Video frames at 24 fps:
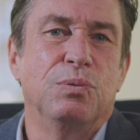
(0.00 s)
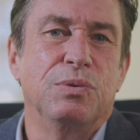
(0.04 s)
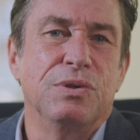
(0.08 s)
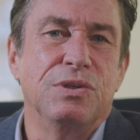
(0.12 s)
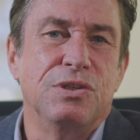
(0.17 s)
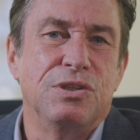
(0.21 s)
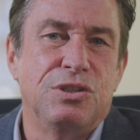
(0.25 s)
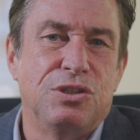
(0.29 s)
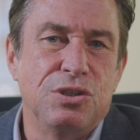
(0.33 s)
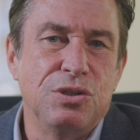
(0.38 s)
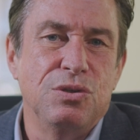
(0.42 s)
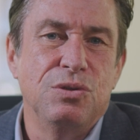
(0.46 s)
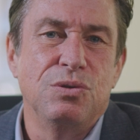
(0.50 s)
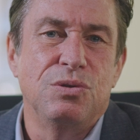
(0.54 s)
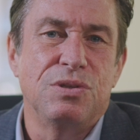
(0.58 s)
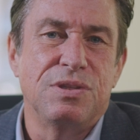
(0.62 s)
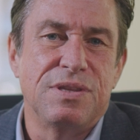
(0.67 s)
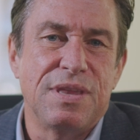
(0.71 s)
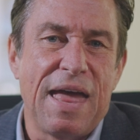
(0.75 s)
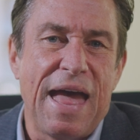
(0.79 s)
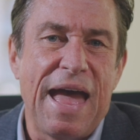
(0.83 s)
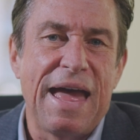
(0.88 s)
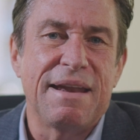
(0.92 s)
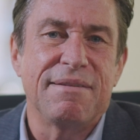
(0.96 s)
reduce
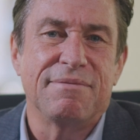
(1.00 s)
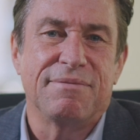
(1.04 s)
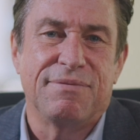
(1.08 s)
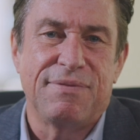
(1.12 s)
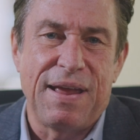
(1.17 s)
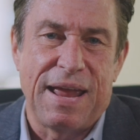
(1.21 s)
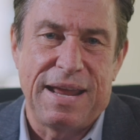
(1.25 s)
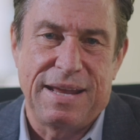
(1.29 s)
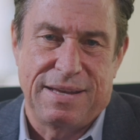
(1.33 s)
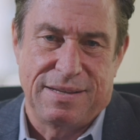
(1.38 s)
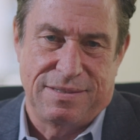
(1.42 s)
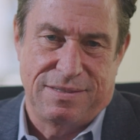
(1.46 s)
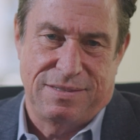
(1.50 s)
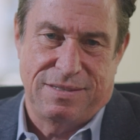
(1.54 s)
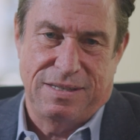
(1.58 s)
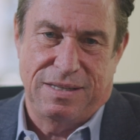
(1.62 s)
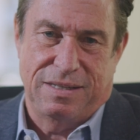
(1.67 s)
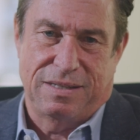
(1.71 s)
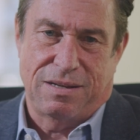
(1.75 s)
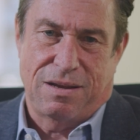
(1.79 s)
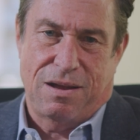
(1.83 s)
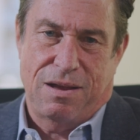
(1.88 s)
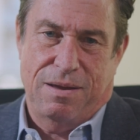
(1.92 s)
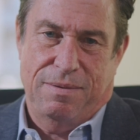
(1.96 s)
that vacancy
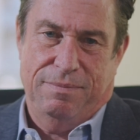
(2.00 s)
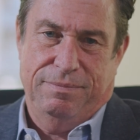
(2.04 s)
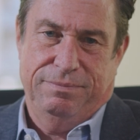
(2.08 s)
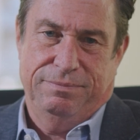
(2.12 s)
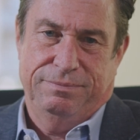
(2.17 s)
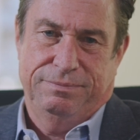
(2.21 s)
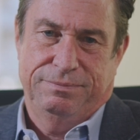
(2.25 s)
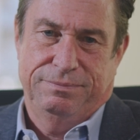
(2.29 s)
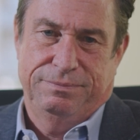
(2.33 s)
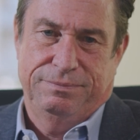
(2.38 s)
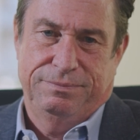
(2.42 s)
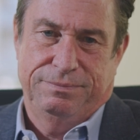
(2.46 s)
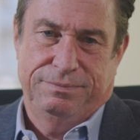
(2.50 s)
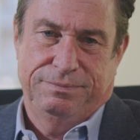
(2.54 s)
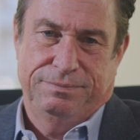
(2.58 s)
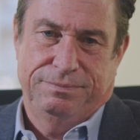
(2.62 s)
time.